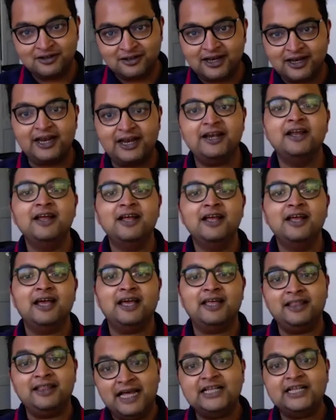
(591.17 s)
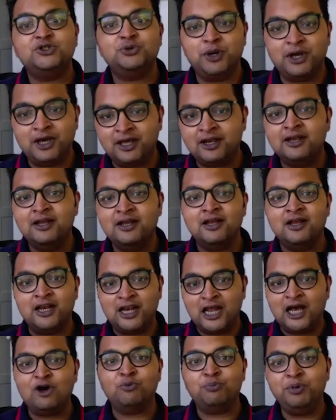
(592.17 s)
right? And that's where
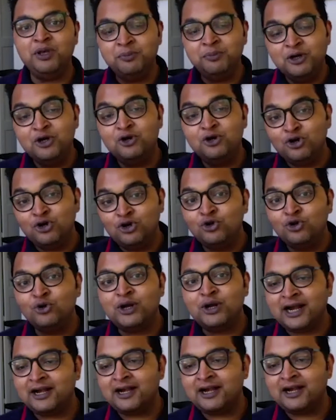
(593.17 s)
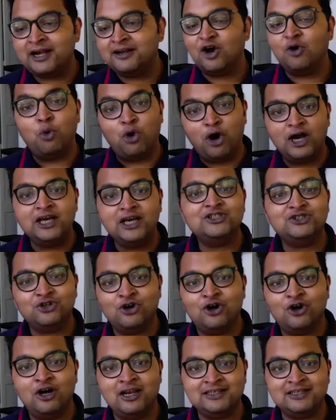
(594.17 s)
now people don't look at a
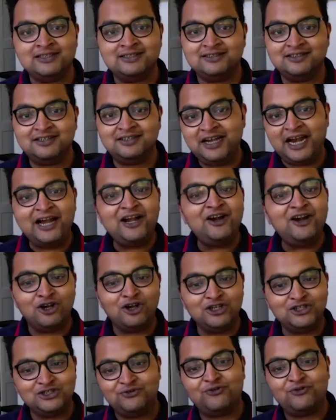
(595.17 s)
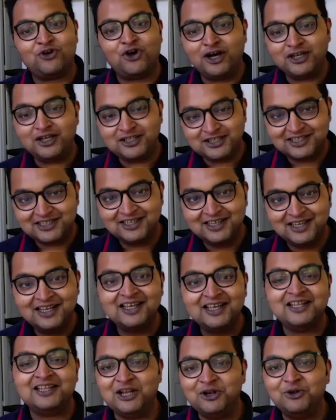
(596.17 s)
voice call as $10 of cost.
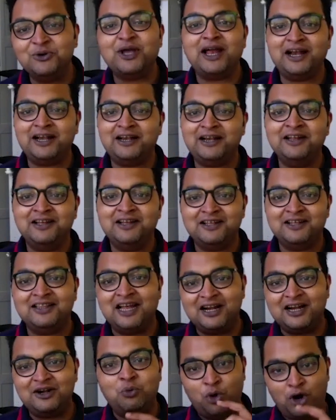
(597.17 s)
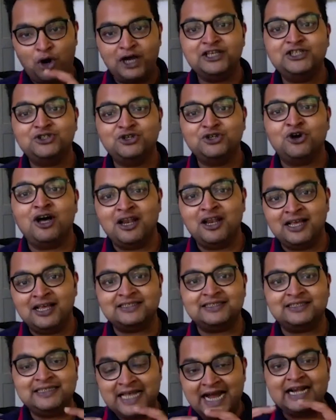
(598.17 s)
they look at that voice call
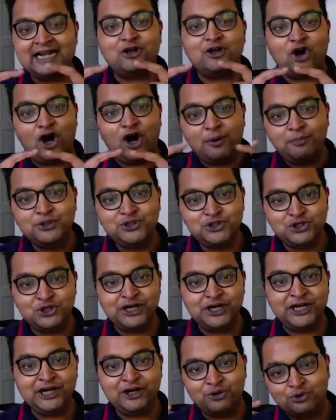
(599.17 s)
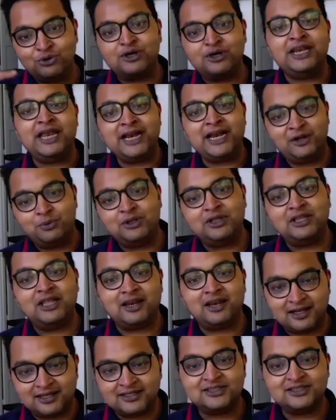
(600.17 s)
as that opportunity to connect with
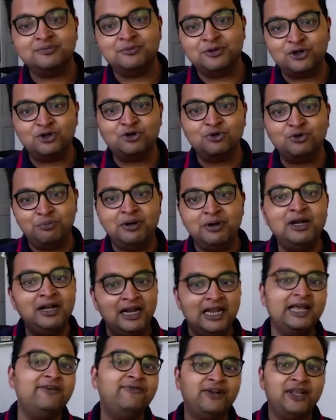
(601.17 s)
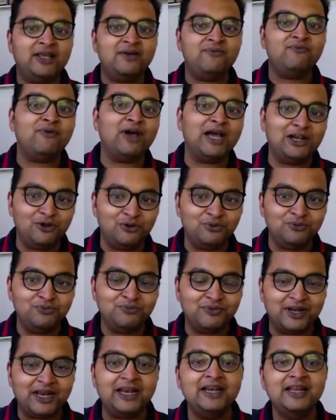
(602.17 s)
their customer to build lifetime value,
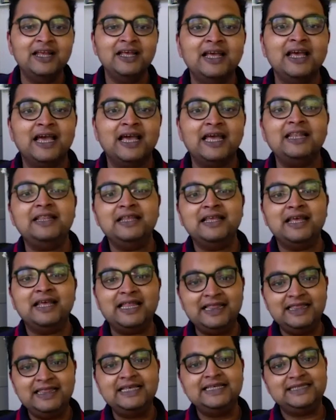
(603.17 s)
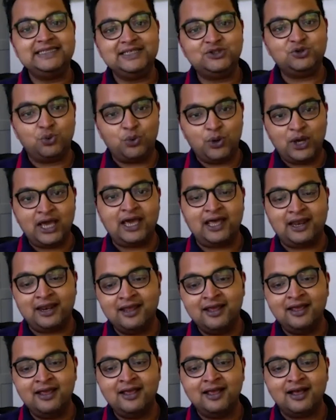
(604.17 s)
right? And this is where
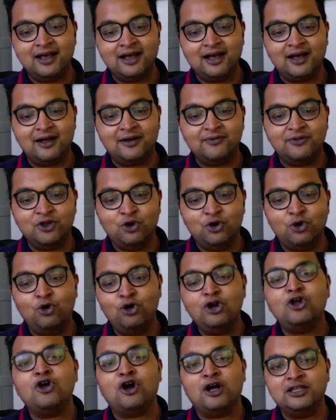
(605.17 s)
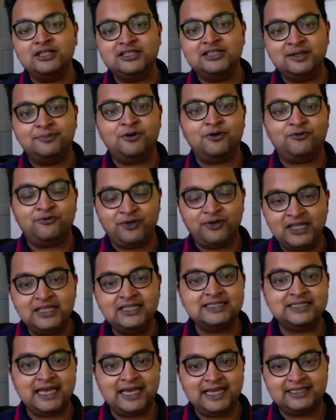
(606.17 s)
the whole concept of
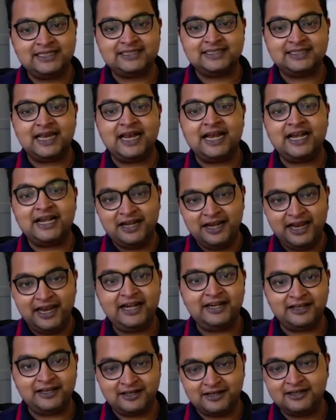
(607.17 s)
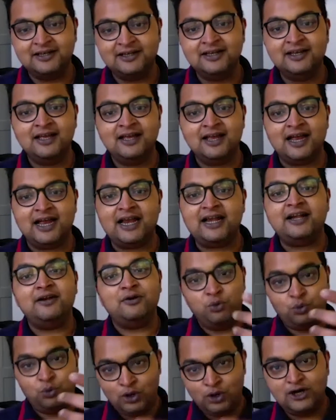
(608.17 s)
insights and data and
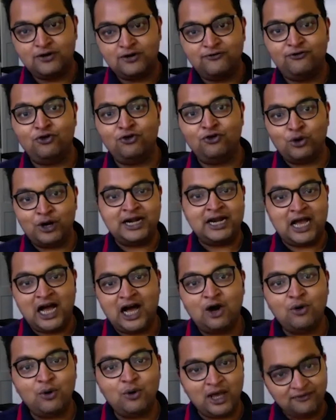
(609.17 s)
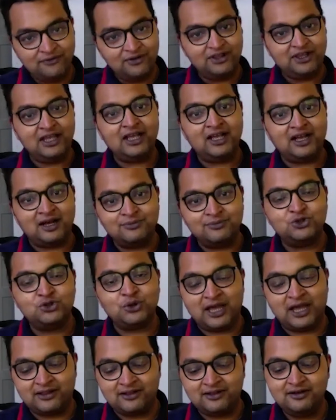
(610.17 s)
workflow and how everything comes
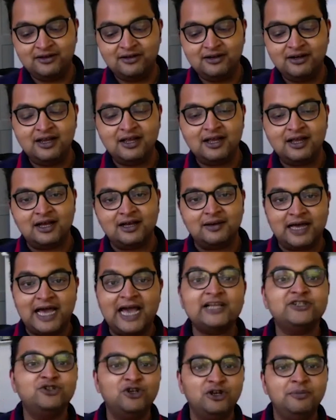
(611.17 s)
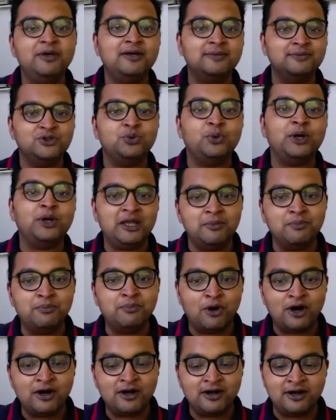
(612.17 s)
together actually becomes very
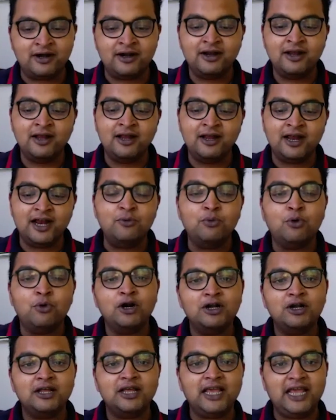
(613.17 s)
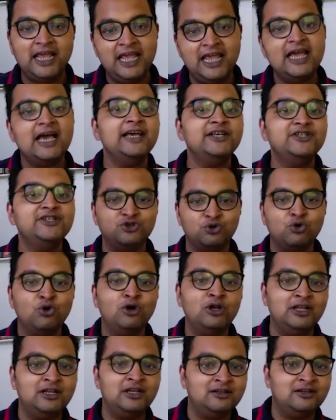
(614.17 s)
important. And what AI's
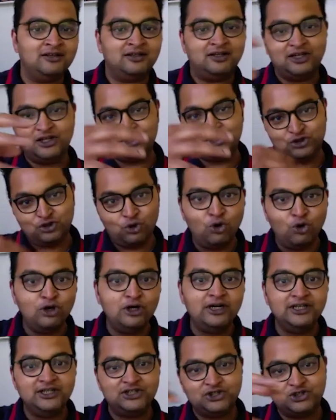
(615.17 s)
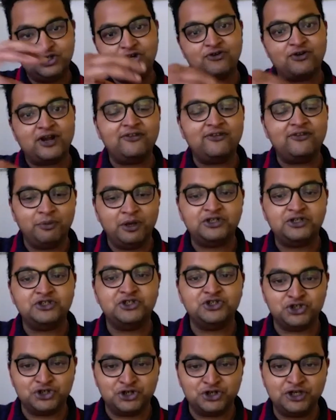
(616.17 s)
role in this whole digital
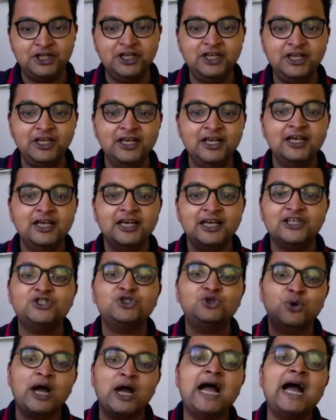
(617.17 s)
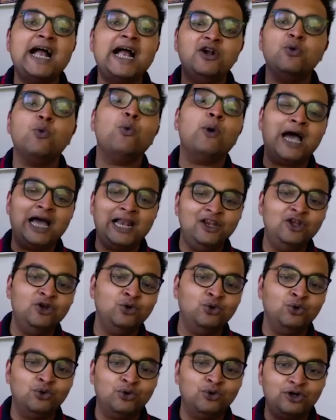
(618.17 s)
transformation journey is to add
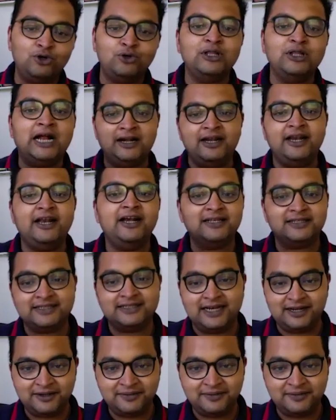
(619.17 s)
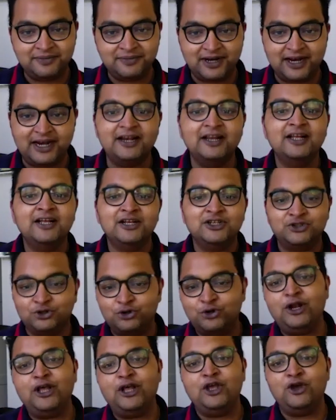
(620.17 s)
value to that data set, right? So
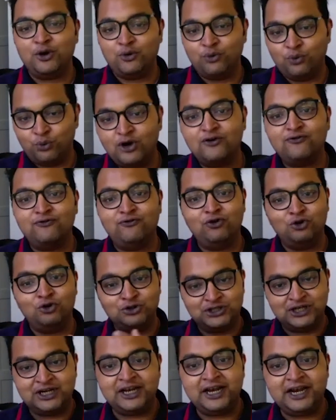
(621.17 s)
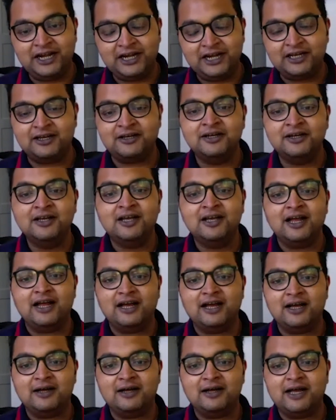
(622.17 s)
today you have workflows and data
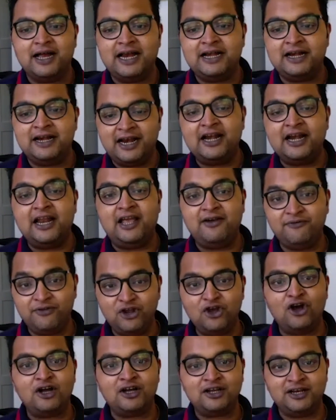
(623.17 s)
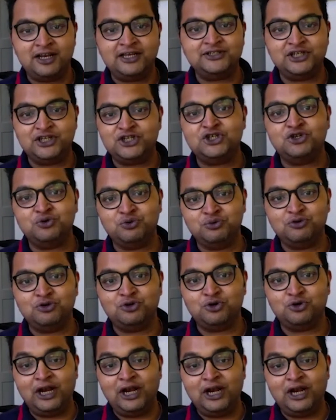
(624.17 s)
and every organization
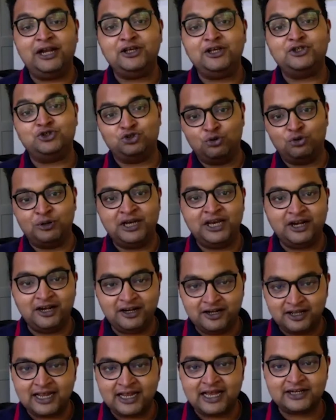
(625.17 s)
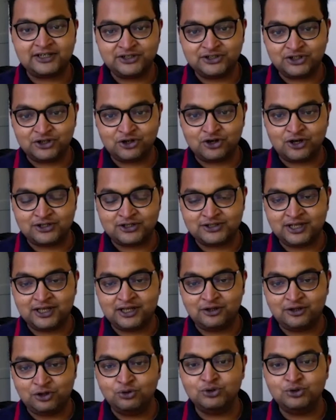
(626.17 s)
collating so many interactions across
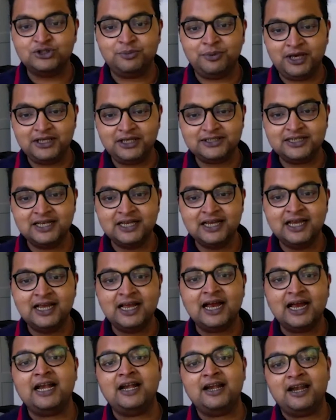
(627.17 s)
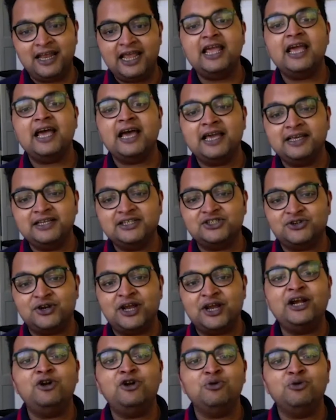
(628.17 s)
their user base. And AI is
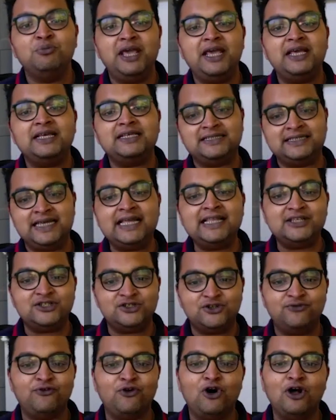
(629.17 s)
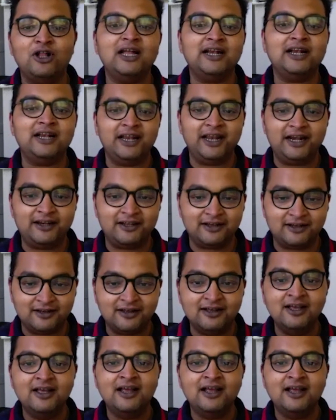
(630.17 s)
trying to make sense of all that data